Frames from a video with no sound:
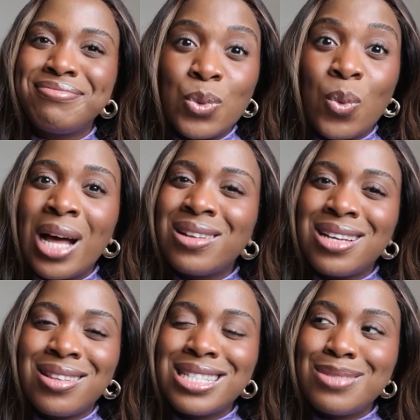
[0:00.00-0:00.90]
It's wild
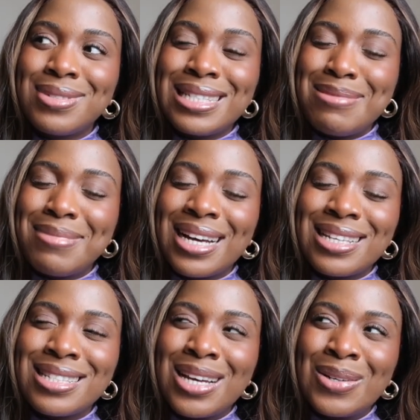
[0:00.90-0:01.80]
how this same bag
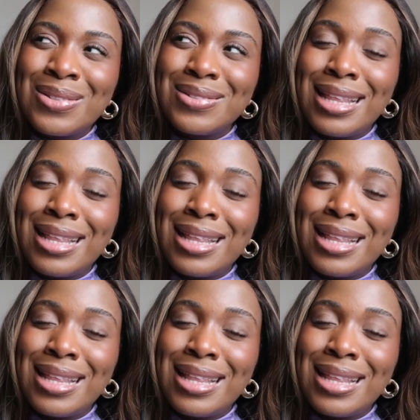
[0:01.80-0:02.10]
is now,